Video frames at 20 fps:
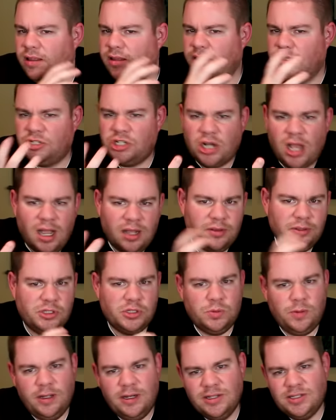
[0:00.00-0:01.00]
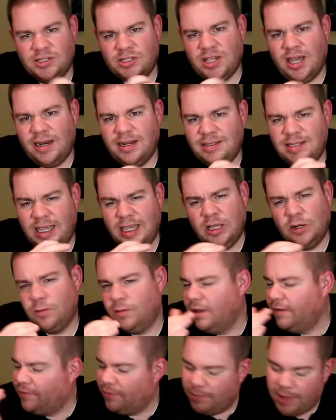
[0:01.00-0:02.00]
and the chocolate sweetness is kind of taken
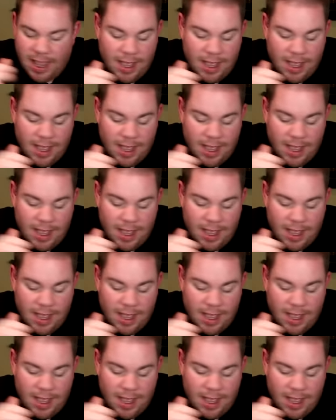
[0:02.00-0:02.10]
away from